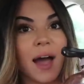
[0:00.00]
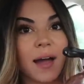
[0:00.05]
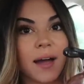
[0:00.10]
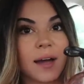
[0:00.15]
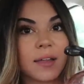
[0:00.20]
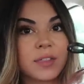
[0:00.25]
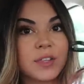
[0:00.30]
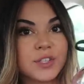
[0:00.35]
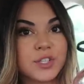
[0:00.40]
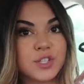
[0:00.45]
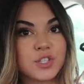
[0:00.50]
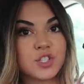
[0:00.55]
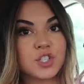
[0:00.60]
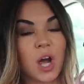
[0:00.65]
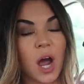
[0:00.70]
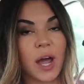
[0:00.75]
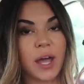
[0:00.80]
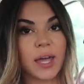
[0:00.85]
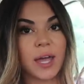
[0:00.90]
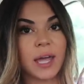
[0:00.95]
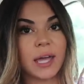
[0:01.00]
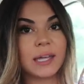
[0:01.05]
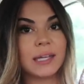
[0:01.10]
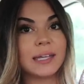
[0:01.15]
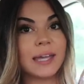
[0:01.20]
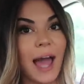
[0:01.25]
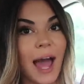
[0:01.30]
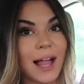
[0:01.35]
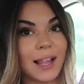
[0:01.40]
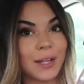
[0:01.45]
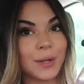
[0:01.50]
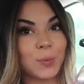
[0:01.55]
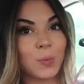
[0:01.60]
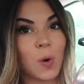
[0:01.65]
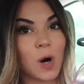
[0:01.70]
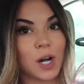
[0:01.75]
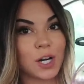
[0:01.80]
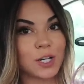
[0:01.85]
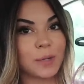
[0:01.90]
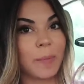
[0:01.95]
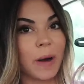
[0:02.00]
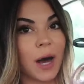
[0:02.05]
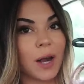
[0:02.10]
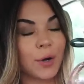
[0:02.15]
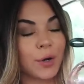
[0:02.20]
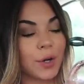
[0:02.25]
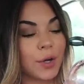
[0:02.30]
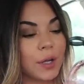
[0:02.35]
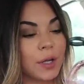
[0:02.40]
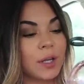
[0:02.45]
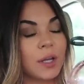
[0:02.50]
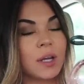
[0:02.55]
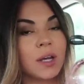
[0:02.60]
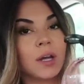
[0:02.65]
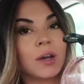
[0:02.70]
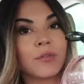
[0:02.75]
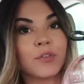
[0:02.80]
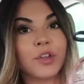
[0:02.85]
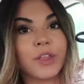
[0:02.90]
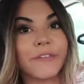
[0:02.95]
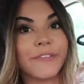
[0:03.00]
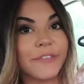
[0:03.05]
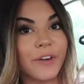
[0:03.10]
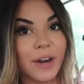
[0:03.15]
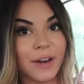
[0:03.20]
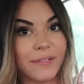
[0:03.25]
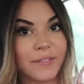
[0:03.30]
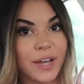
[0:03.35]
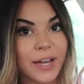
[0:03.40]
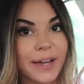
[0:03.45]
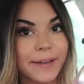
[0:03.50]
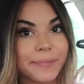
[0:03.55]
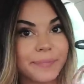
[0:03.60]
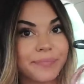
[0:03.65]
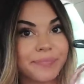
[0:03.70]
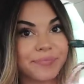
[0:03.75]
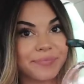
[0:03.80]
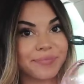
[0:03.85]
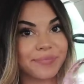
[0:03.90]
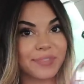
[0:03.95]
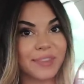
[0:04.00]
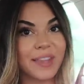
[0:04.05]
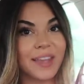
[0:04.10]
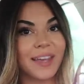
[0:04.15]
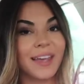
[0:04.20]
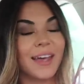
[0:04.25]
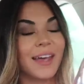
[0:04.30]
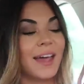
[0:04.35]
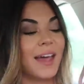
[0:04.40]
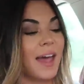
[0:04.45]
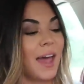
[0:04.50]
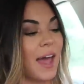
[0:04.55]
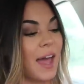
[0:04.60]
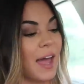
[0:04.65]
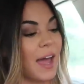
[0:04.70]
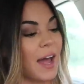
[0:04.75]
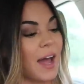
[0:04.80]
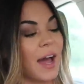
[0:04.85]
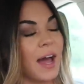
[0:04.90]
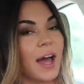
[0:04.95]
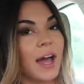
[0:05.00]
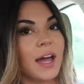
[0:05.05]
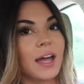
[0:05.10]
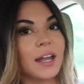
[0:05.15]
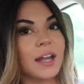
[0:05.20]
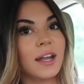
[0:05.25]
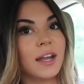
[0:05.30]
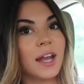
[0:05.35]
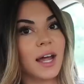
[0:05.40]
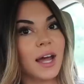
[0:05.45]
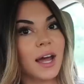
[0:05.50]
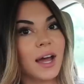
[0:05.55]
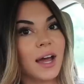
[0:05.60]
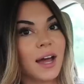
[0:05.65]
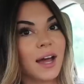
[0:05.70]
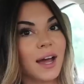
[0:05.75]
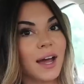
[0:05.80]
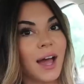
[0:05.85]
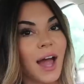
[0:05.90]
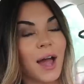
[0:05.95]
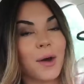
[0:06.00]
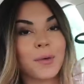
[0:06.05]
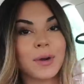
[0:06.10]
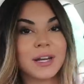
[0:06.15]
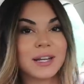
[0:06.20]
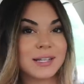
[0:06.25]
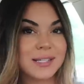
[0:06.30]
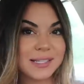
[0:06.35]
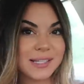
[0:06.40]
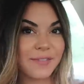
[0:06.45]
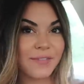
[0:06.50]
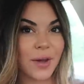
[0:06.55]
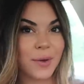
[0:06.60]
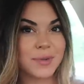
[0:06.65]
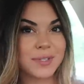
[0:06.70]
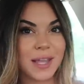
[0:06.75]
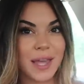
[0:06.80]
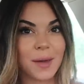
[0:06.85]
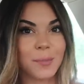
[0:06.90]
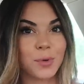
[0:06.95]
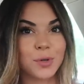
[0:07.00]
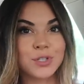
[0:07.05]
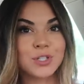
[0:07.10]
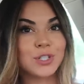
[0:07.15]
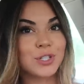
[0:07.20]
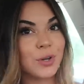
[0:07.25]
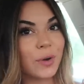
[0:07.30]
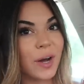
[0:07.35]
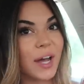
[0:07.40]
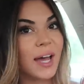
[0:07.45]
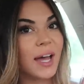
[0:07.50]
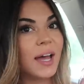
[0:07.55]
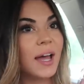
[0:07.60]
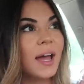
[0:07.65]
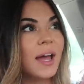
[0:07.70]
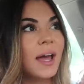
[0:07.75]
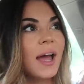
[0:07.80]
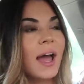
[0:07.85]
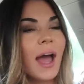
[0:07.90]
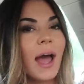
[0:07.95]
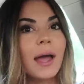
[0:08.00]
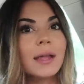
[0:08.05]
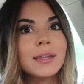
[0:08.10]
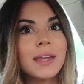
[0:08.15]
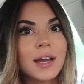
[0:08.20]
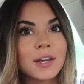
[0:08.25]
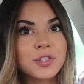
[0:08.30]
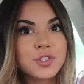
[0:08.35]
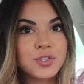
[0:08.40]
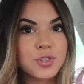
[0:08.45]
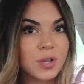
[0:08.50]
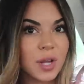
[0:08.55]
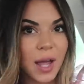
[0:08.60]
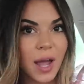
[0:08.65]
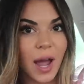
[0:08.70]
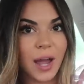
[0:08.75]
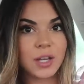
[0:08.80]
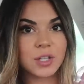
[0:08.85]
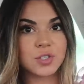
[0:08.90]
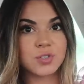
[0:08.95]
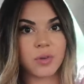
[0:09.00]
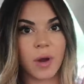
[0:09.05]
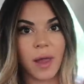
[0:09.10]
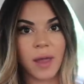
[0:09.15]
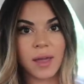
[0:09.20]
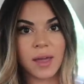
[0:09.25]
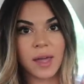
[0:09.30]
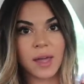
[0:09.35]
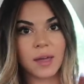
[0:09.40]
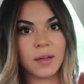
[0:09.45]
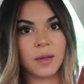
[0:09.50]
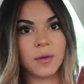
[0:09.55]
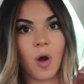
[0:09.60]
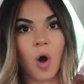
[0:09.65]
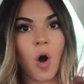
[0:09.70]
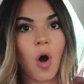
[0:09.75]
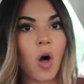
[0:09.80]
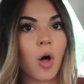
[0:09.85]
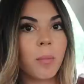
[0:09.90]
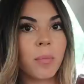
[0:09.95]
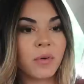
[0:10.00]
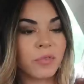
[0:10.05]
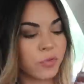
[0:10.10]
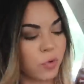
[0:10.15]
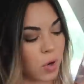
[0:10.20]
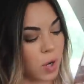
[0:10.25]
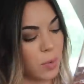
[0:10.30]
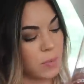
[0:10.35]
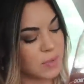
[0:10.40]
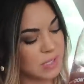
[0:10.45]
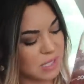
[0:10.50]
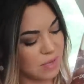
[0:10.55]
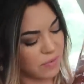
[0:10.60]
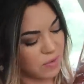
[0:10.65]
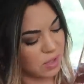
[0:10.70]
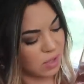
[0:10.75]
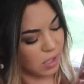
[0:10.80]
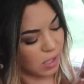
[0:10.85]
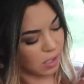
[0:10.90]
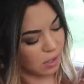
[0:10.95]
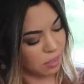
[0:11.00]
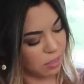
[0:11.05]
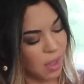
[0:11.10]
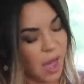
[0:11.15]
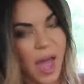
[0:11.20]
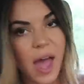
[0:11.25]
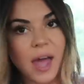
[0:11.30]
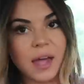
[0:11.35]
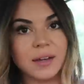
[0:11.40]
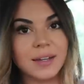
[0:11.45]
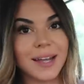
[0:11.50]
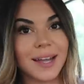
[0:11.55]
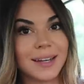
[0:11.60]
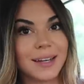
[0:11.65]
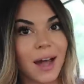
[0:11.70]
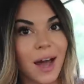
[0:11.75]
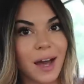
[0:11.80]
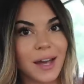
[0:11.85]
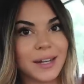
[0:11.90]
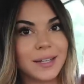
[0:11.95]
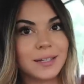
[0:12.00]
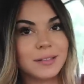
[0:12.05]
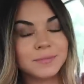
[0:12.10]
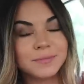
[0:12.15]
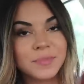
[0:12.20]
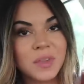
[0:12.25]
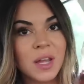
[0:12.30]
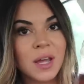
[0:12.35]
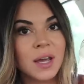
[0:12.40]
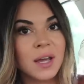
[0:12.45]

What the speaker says: I got this giant gallon water bottle for the fun of it. And I wanted to see if I was able to do it. And yesterday I drank it all before it was even like the end at 9.